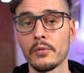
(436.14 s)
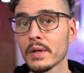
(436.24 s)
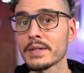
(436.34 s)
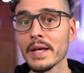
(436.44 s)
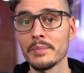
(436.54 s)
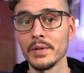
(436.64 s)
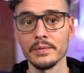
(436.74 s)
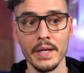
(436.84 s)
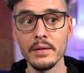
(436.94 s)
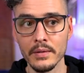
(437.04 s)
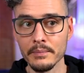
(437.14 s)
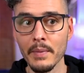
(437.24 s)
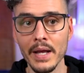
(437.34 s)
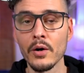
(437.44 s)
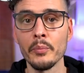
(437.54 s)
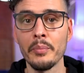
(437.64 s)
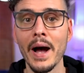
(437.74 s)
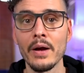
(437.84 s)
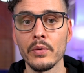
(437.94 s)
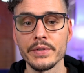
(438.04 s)
For example, in my own
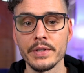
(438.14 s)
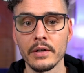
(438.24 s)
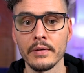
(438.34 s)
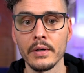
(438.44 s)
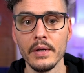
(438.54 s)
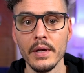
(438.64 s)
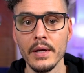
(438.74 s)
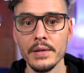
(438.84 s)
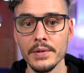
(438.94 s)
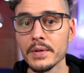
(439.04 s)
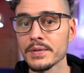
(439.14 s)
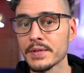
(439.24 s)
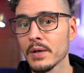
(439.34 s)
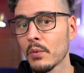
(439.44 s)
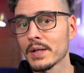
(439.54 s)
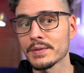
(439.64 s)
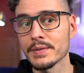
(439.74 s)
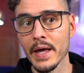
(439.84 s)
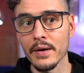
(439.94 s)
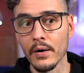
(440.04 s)
Pi-hole server, you can see
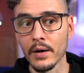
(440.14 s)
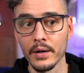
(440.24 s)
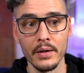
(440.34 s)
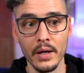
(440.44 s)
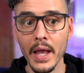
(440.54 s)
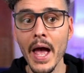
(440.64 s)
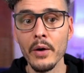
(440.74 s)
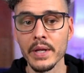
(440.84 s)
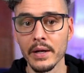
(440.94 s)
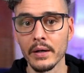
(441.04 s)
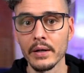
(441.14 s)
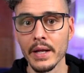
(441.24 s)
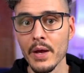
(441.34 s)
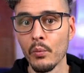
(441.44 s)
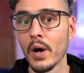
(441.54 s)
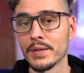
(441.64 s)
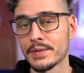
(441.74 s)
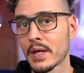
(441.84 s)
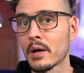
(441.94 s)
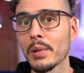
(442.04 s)
ones that are allowed here and
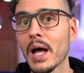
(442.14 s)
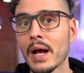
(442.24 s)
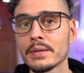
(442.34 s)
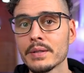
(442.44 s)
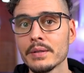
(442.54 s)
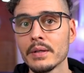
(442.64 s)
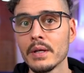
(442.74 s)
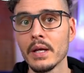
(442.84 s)
ones that are blocked.